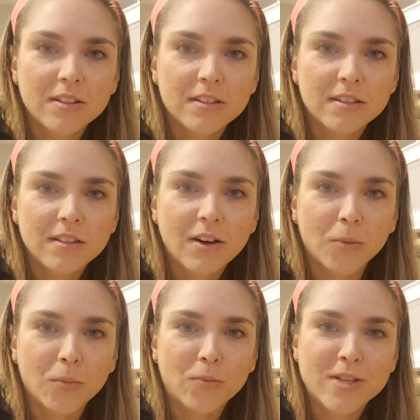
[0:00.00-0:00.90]
Oh,
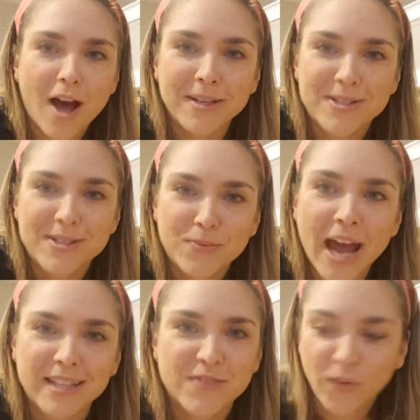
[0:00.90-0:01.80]
Thomas, rats
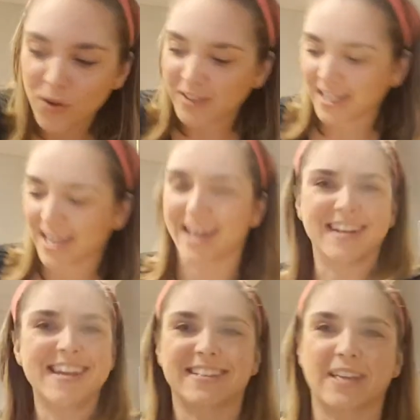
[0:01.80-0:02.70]
foiled again.
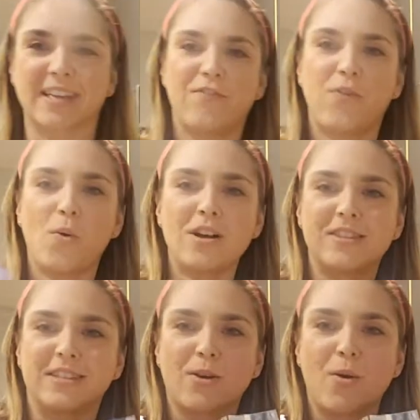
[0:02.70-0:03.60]
Yes, I foiled
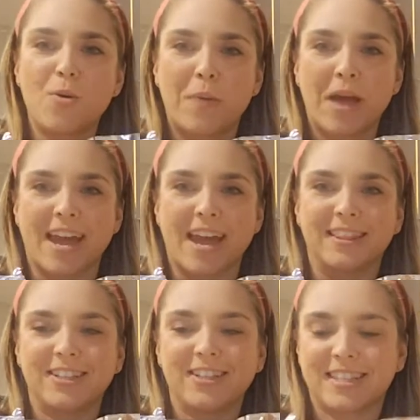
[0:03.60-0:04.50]
this whole pan.
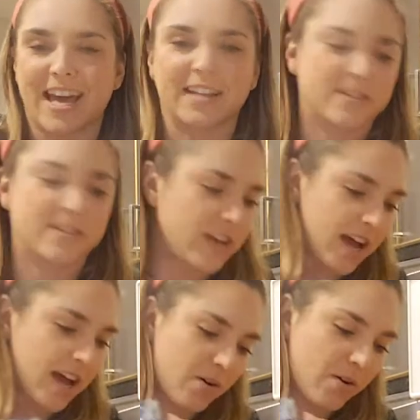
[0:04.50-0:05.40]
Look at that. So
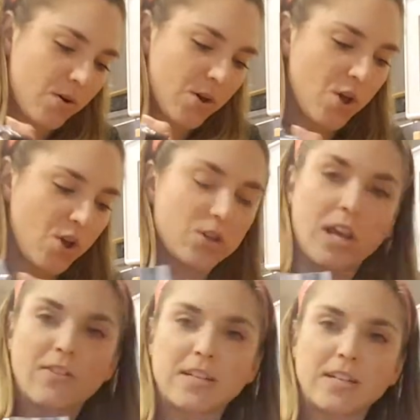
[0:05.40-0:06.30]
now,
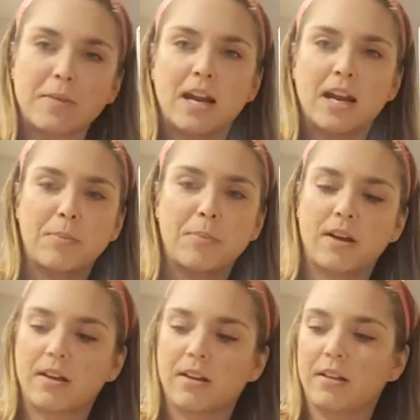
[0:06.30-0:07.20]
every time I cut up
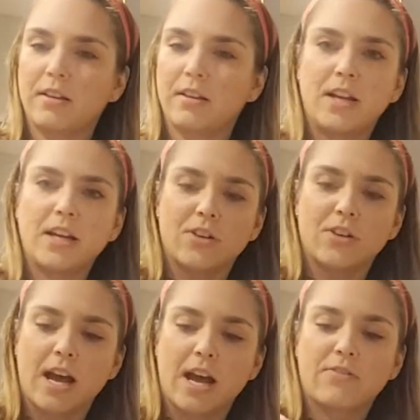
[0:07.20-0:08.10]
a little nectarine
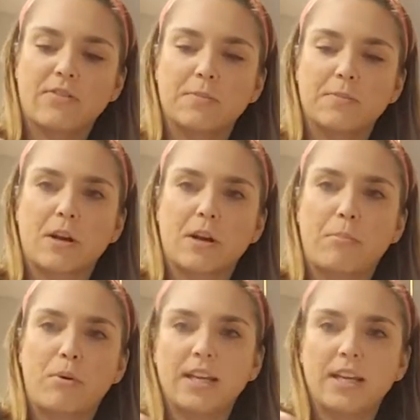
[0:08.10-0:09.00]
half, I'm just gonna
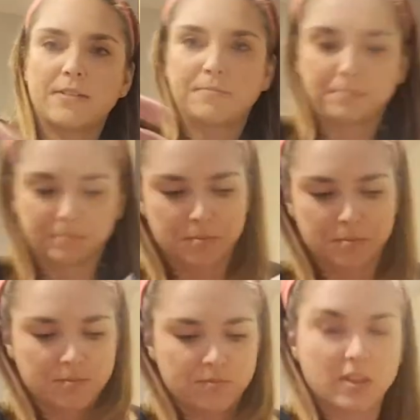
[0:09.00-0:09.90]
put it
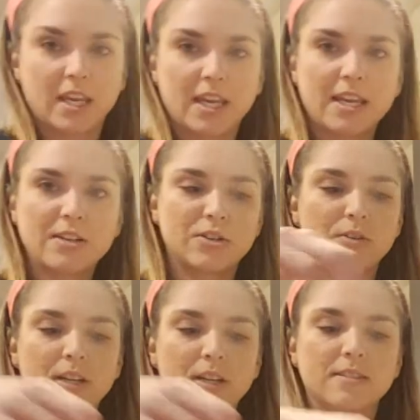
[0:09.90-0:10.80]
into
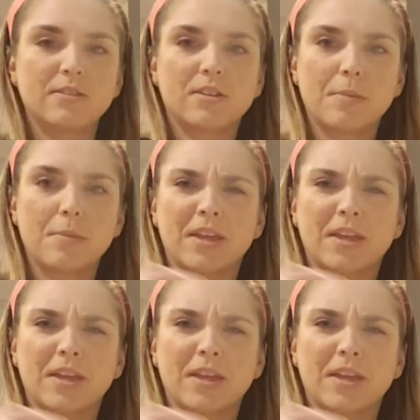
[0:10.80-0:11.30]
its little cup thing.